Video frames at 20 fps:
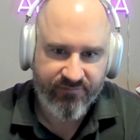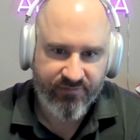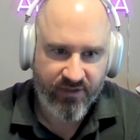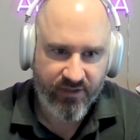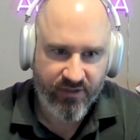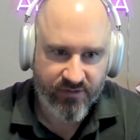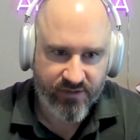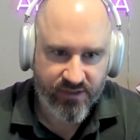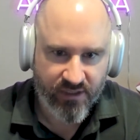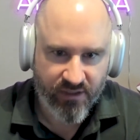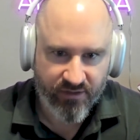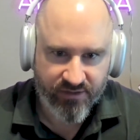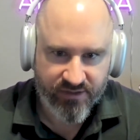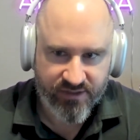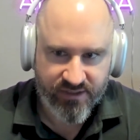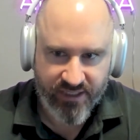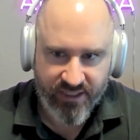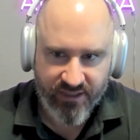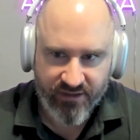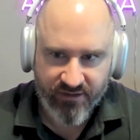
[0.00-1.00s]
If you're using all
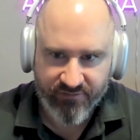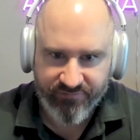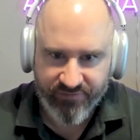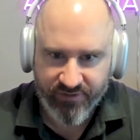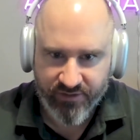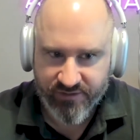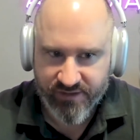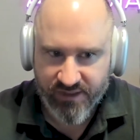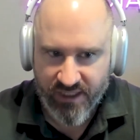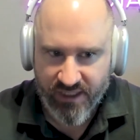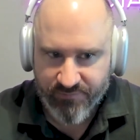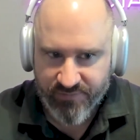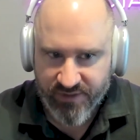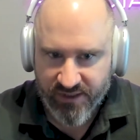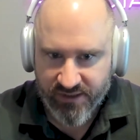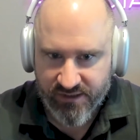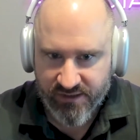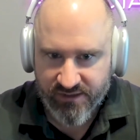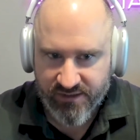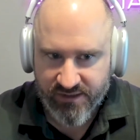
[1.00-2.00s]
the standard fields and
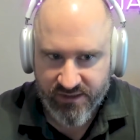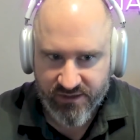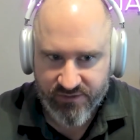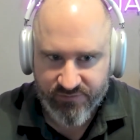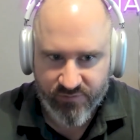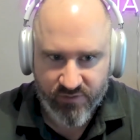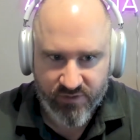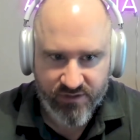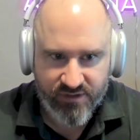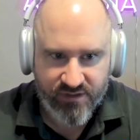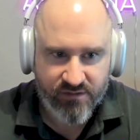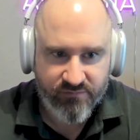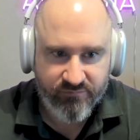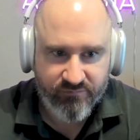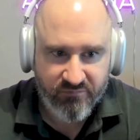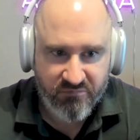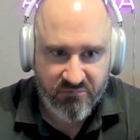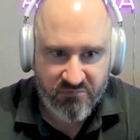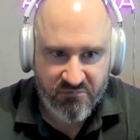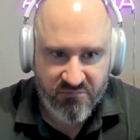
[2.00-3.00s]
objects in Salesforce,
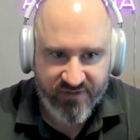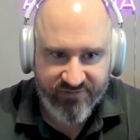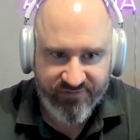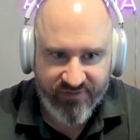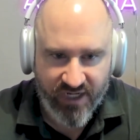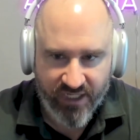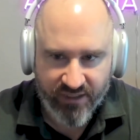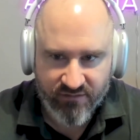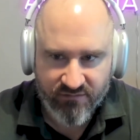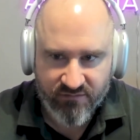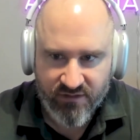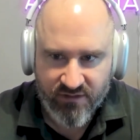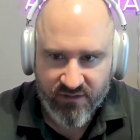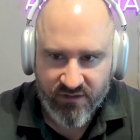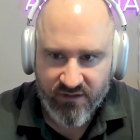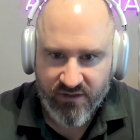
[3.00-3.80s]
you're fine.